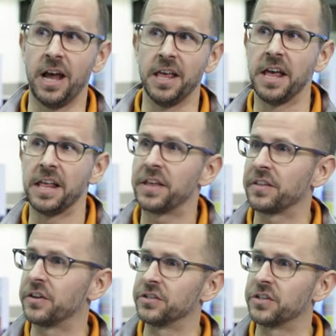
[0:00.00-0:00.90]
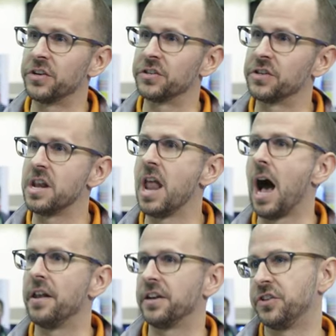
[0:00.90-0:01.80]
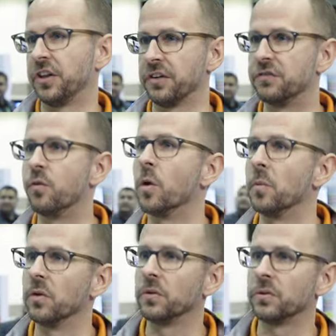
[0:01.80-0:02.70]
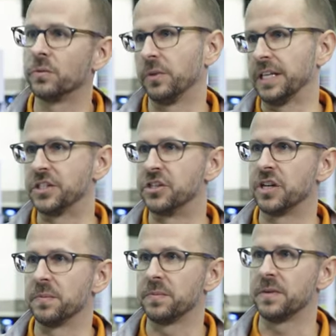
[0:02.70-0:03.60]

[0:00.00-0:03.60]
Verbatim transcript: I, I think there's there's not necessarily a formal relationship